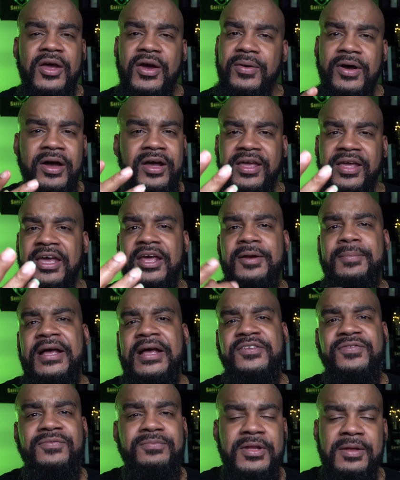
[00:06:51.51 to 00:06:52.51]
Again,
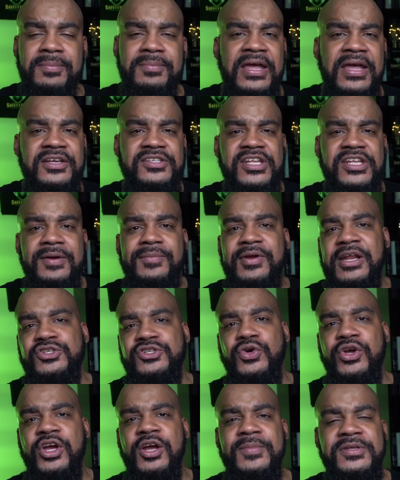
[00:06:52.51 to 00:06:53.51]
the main statement that
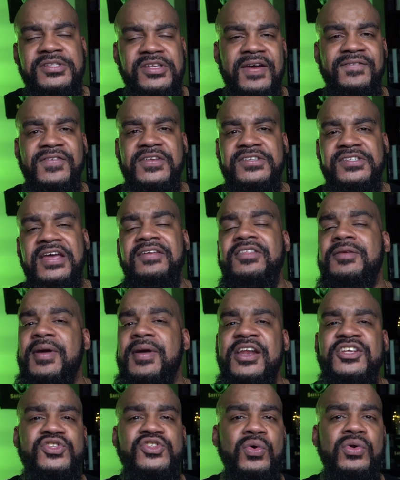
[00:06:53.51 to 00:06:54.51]
you'll hear me say, if the safety man
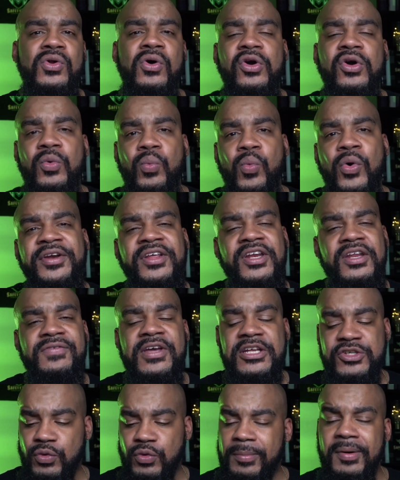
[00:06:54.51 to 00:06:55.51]
is no longer one
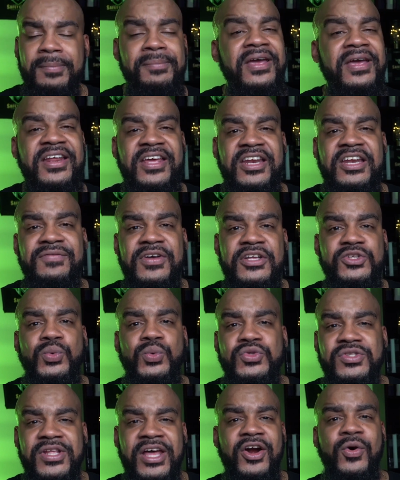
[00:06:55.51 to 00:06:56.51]
individual, but many individuals
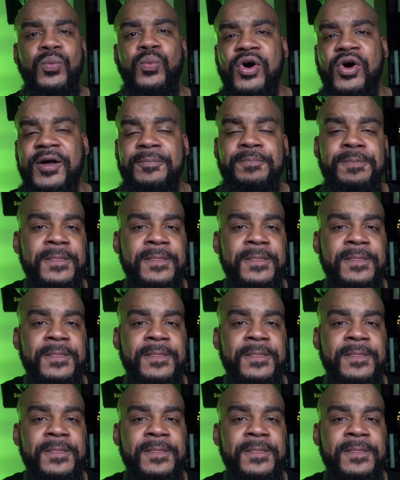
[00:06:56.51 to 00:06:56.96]
that are one.